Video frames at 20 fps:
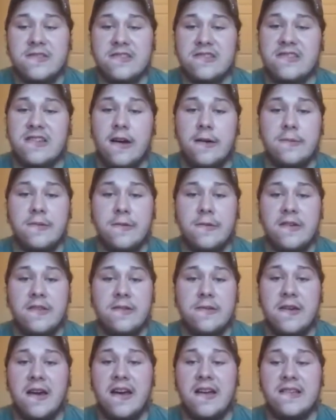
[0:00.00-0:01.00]
just tell me what
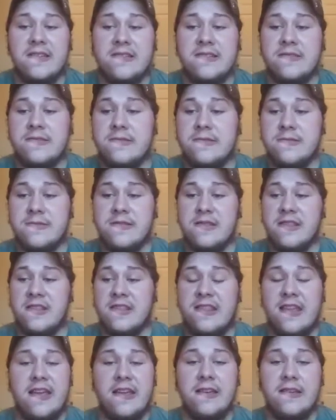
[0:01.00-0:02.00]
you guys
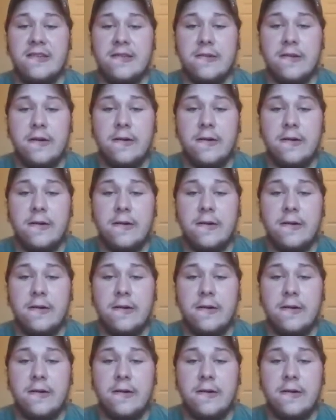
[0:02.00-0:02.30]
think,